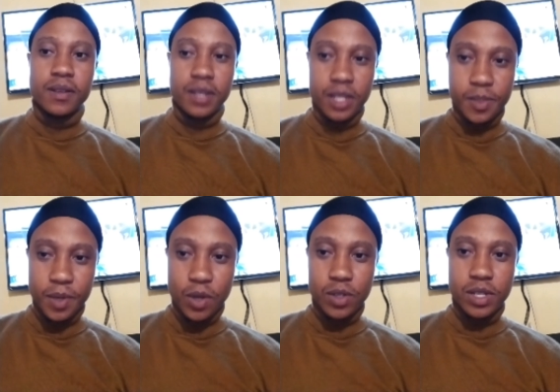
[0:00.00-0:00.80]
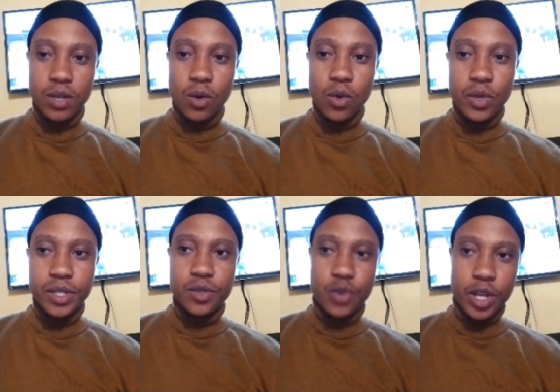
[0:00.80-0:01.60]
Yes, because they'll
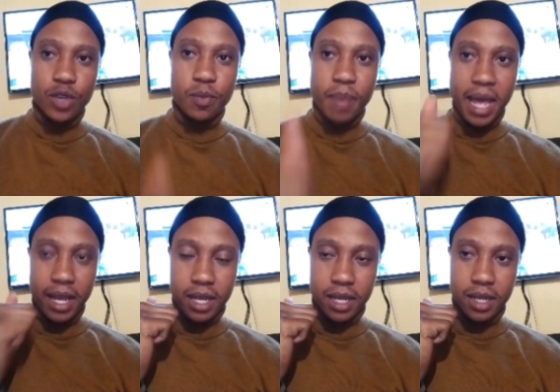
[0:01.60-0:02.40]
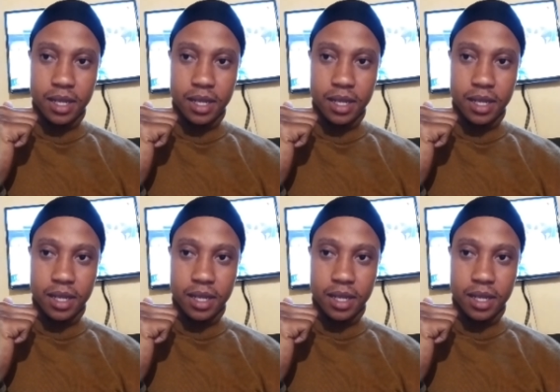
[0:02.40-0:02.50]
always drag you back.